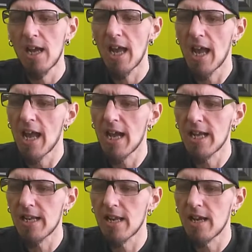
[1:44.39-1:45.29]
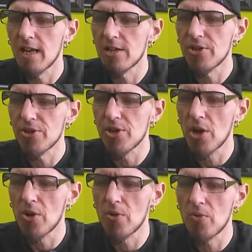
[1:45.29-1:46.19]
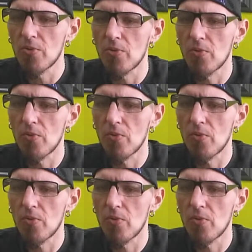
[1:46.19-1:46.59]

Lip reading: And so